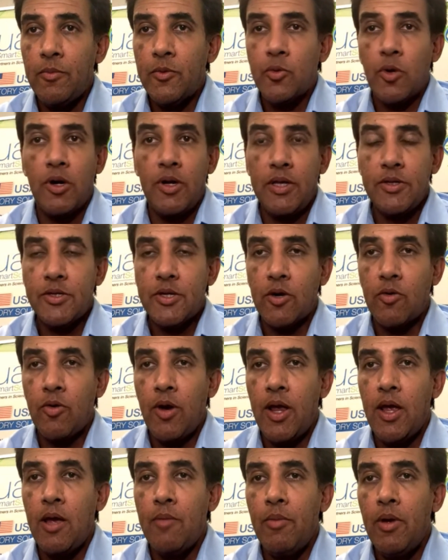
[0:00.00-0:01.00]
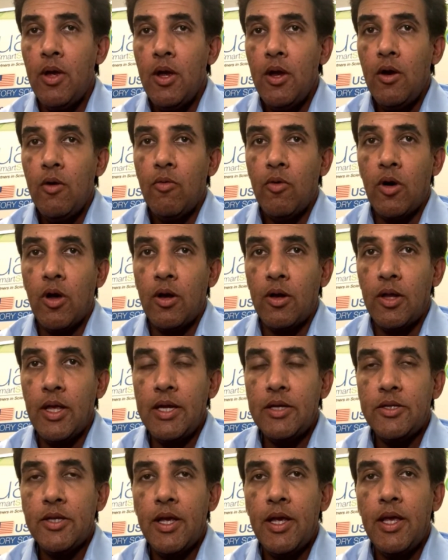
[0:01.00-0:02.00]
We're on Instagram, we're on
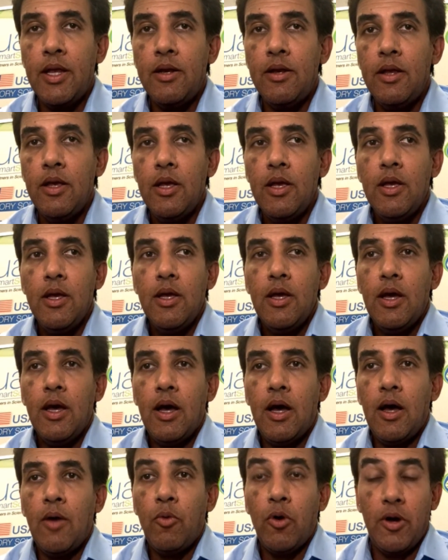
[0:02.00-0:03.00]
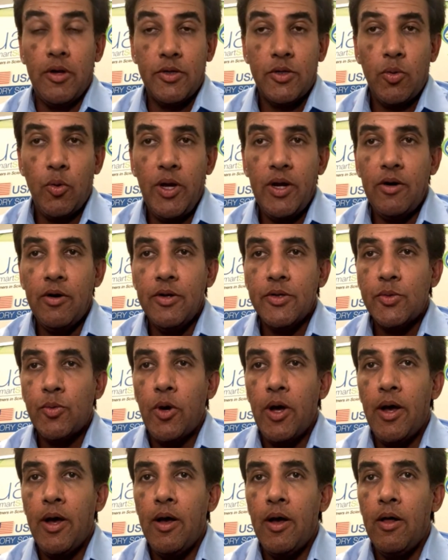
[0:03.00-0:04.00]
LinkedIn, we're on Twitter as
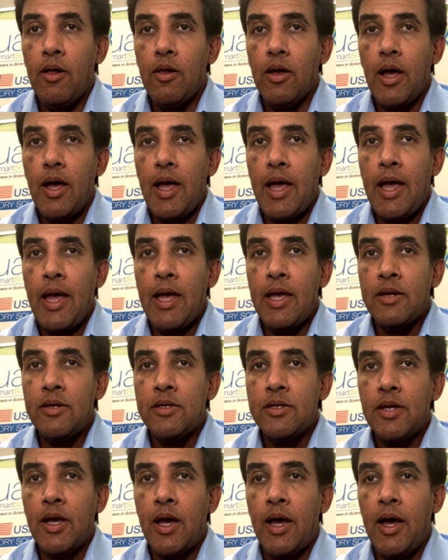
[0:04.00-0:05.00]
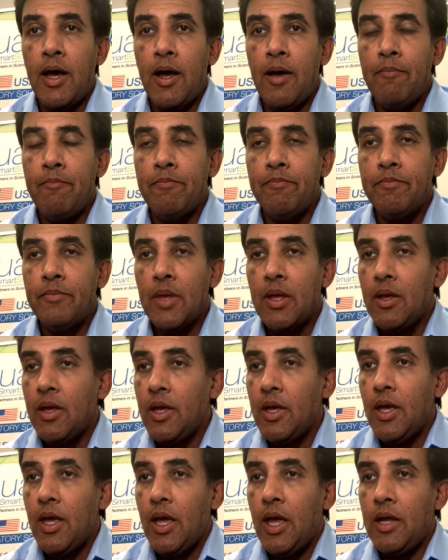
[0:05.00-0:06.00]
well, and
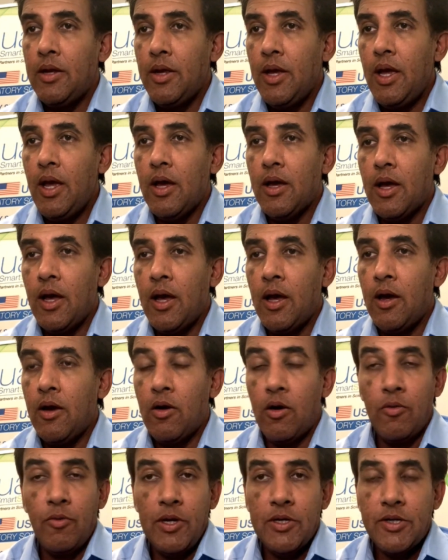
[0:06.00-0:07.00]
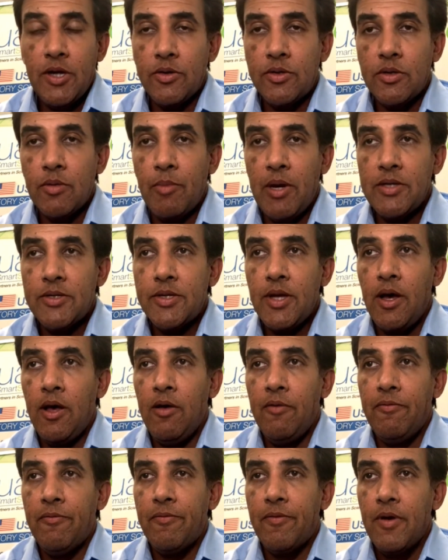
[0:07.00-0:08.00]
yeah, or reach out to
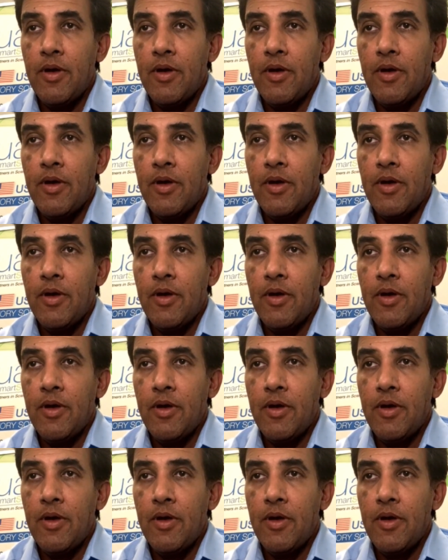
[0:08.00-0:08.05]
myself.